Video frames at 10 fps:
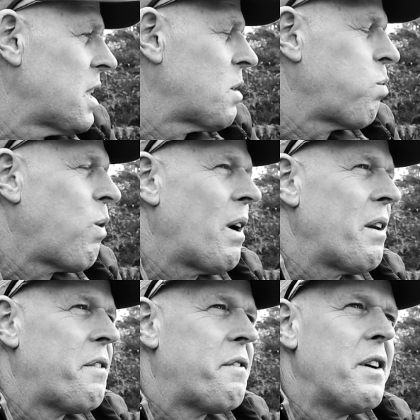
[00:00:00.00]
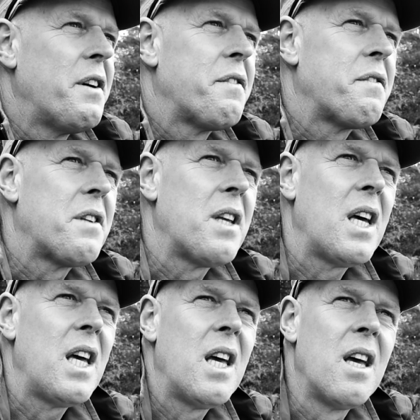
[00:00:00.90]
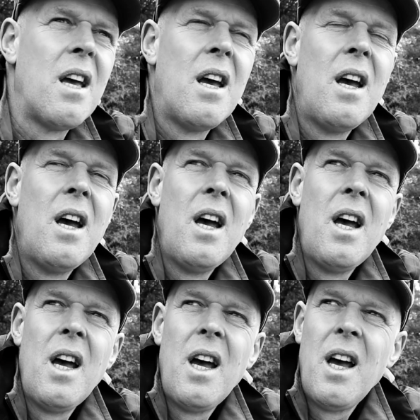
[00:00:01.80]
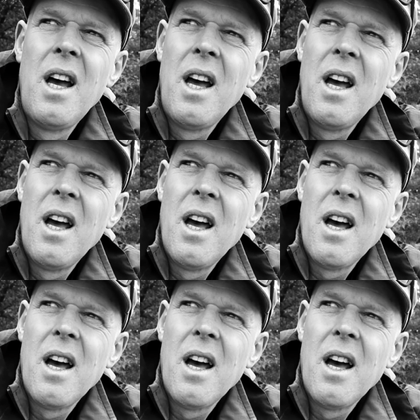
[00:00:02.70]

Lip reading: I kind of said to people I'm going to be just hanging out with this 150 lens. But